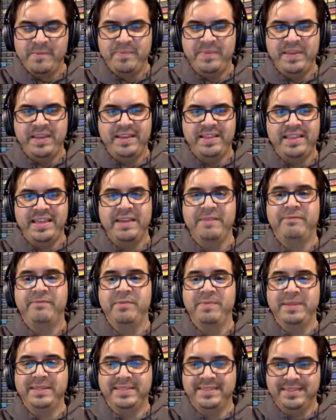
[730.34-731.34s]
The
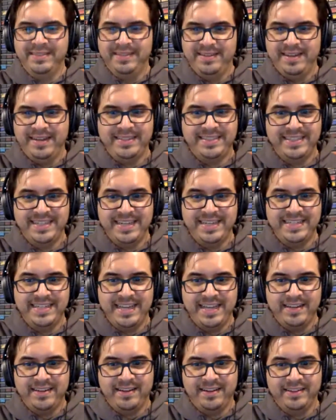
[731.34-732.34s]
infamous
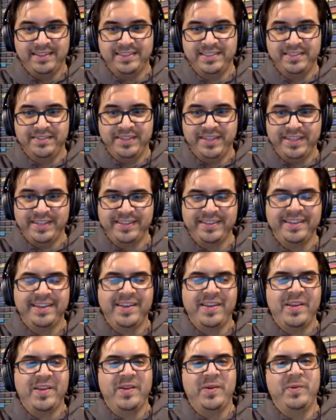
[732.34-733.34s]
1998 Honda Civic,
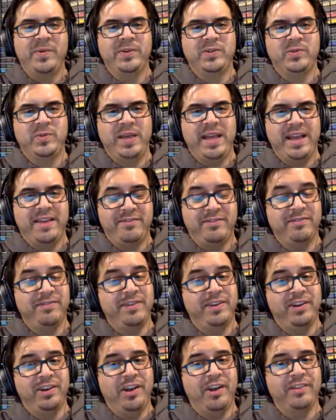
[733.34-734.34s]
which we had for a
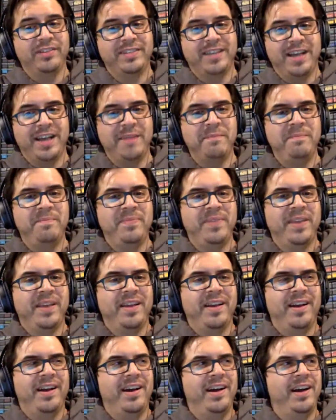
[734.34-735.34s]
very long time.
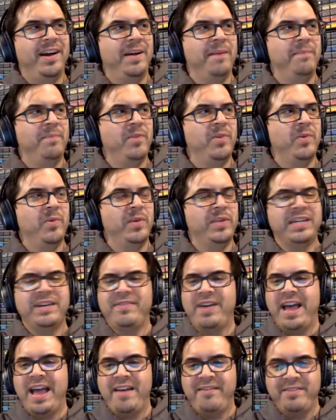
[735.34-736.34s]
Which if I
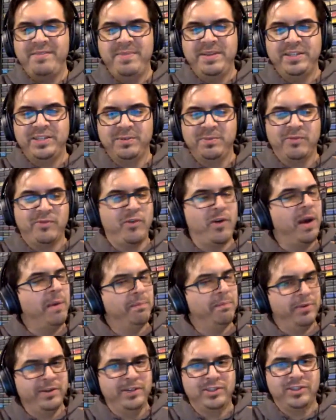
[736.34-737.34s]
haven't mentioned before, I'm
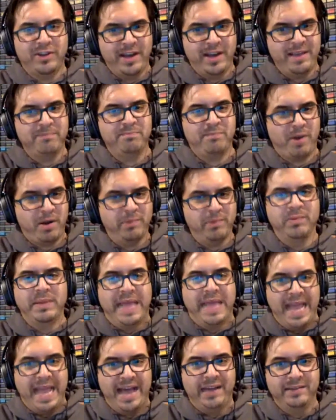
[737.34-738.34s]
pretty sure I probably
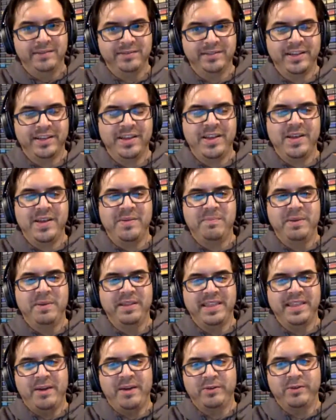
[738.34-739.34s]
have, but
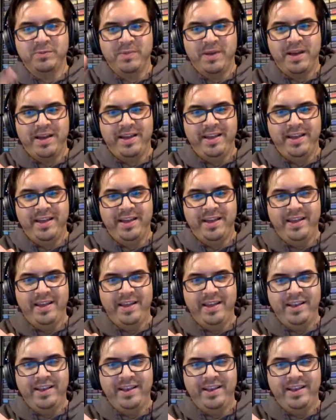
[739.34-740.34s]
that was my
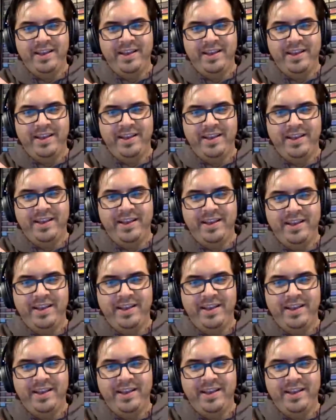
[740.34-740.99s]
grandfather's car.